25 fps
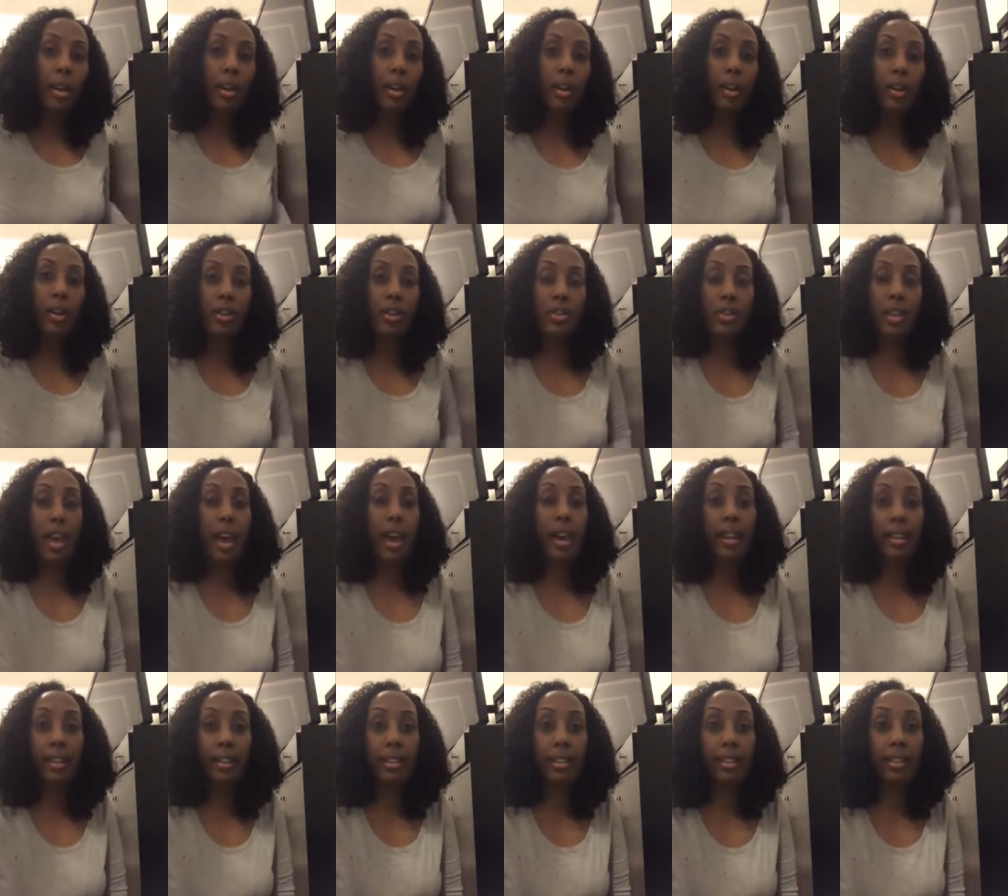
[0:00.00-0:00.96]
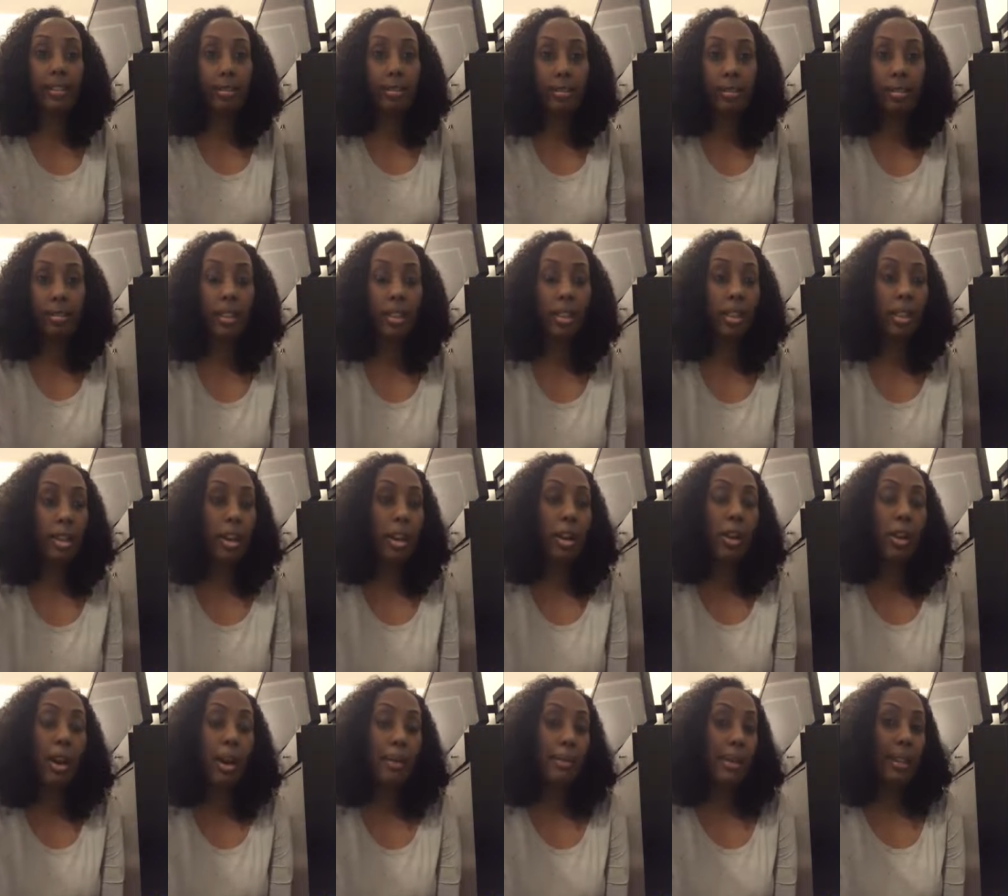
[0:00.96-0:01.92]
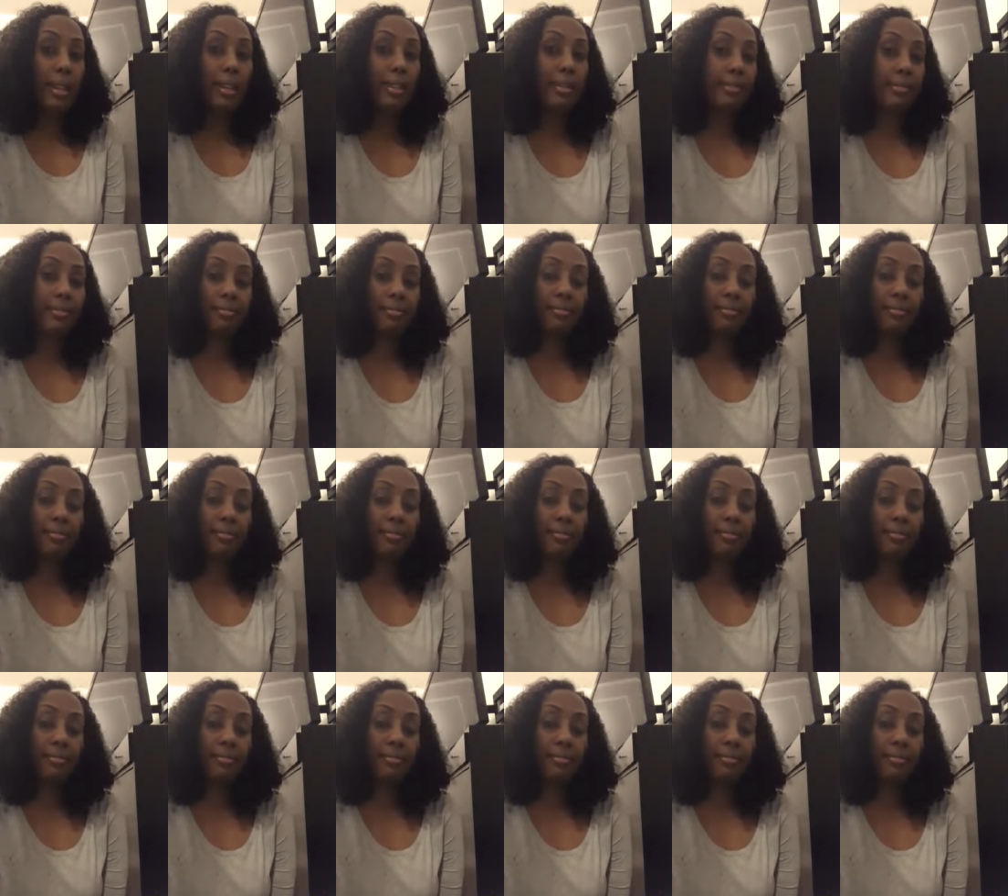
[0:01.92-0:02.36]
earn that. You know, I mean,